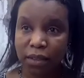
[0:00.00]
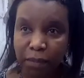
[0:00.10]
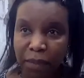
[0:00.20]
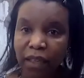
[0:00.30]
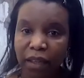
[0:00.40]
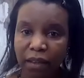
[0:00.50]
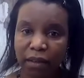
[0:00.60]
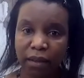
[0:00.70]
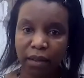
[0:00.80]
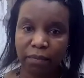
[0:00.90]
to be
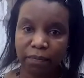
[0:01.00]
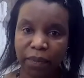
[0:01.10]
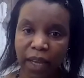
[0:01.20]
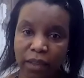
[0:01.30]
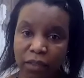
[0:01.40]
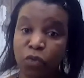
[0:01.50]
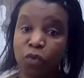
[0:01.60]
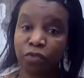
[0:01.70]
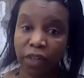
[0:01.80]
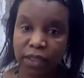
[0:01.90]
um, at the
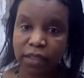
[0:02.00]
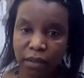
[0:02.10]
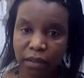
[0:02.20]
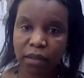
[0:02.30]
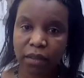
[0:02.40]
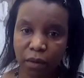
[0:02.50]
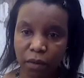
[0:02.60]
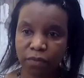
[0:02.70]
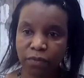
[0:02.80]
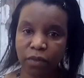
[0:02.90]
forefront
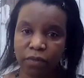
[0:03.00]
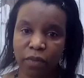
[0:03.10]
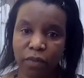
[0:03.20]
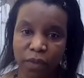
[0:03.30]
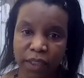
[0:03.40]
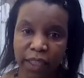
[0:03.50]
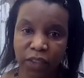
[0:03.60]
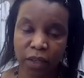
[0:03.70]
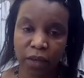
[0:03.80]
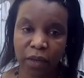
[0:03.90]
of, of, what's
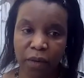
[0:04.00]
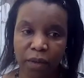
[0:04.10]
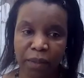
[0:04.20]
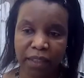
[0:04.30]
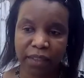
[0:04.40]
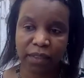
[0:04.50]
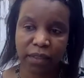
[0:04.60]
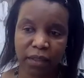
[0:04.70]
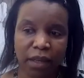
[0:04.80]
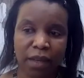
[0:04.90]
actually going on. I mean, this is a,